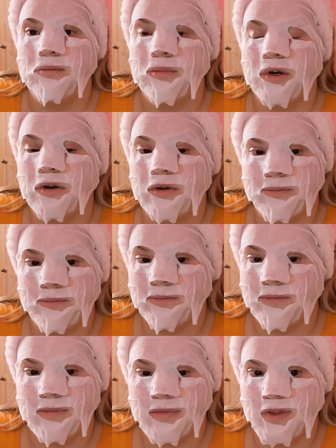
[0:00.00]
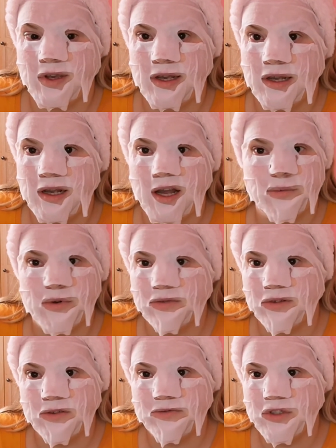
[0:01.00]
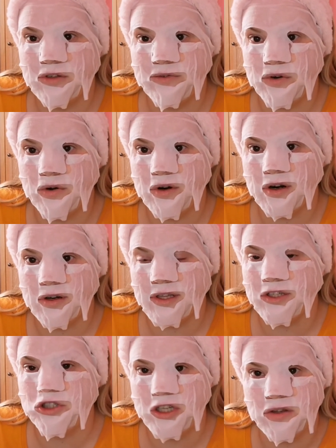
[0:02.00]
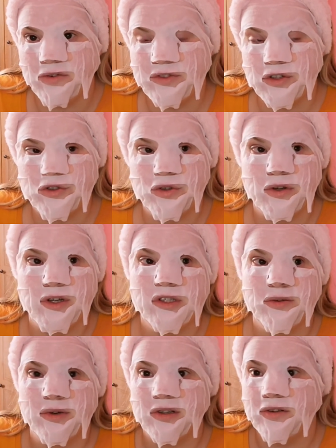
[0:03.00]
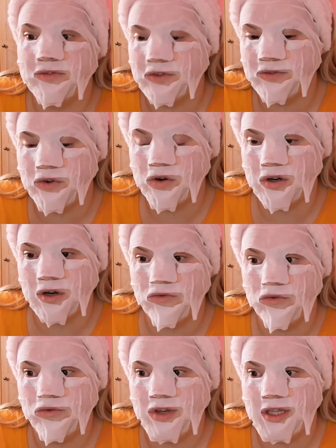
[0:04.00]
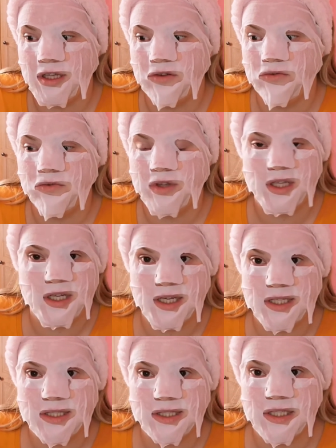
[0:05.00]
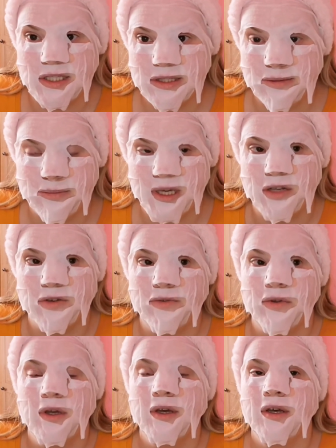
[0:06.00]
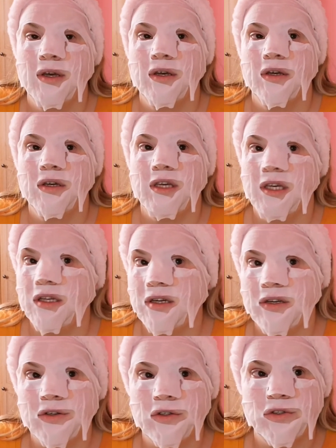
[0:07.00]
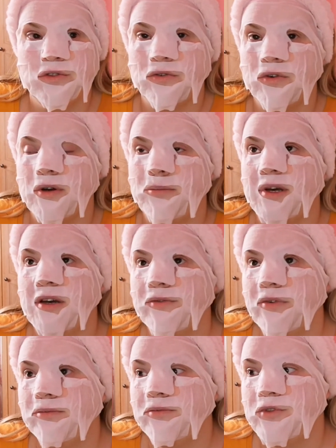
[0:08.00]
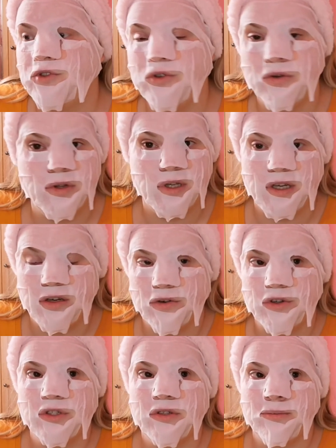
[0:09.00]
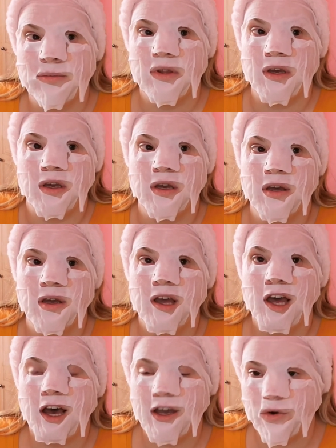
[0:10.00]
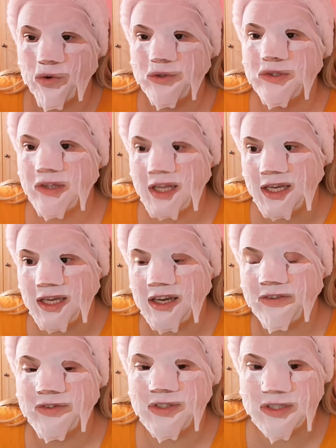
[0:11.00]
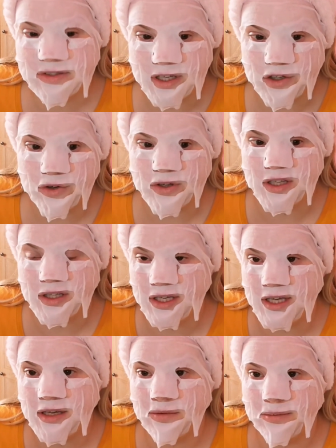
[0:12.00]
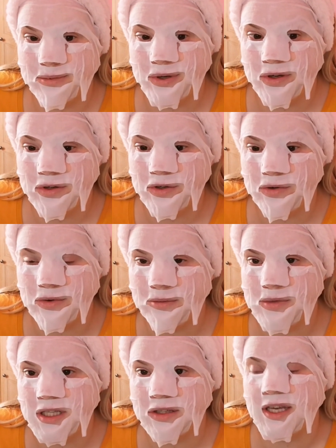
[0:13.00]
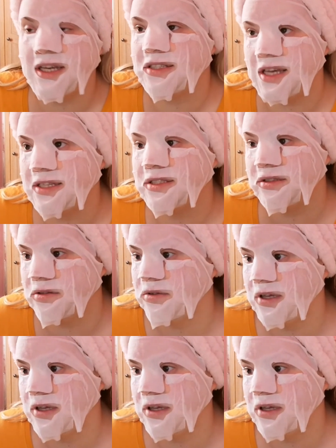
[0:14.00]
But I would have loved to have got her, like, she loves her jewellery, so I would have loved to have got her a really, really nice, decent pair of earrings or a bit of jewellery or something. I also like gifts that you can keep, you know what I mean? Like, it's